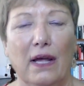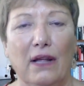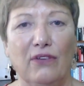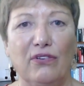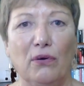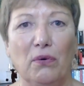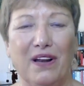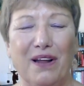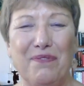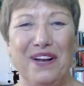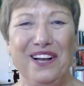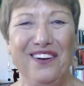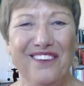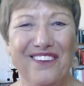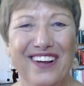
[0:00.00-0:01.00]
And so, what I've
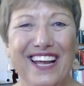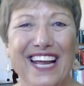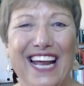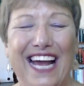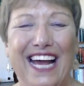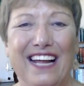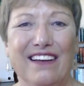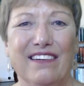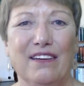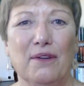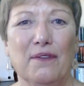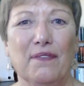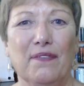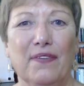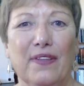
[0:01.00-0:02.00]
been looking at
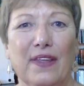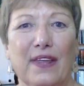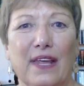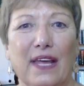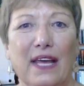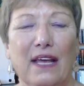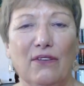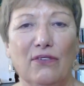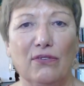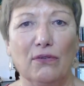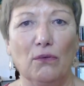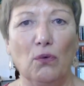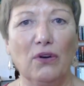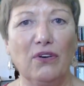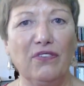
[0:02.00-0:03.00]
is
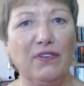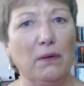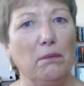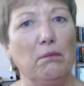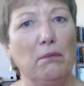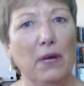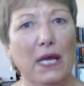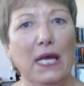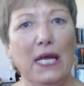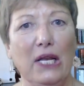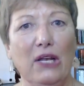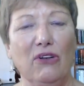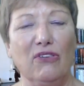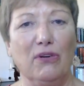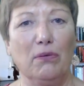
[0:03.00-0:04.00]
what does it
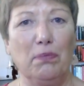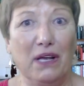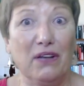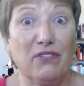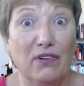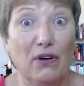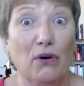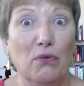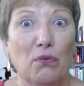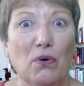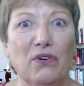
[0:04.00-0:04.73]
mean to be a soul?